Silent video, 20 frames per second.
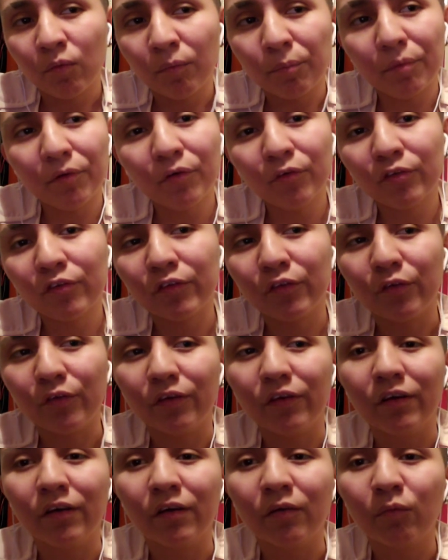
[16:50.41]
we're both still
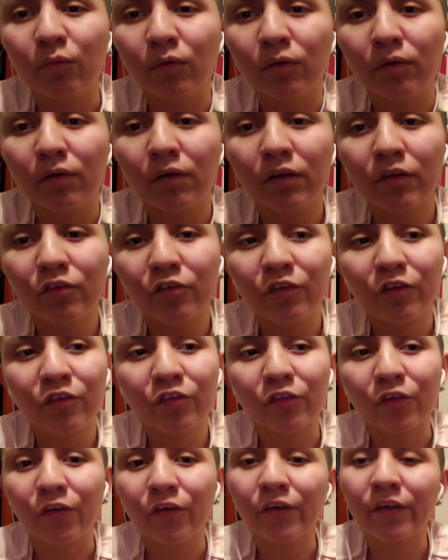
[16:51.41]
young.
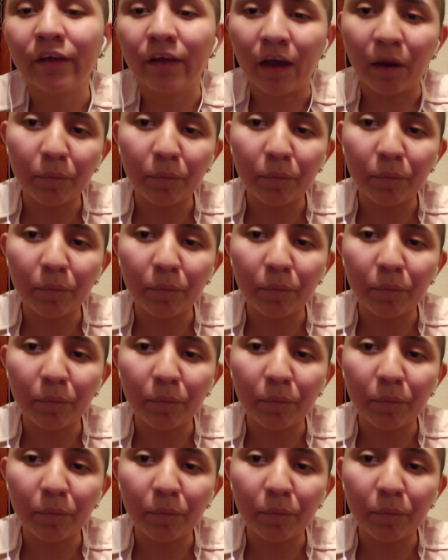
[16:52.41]
She's 30.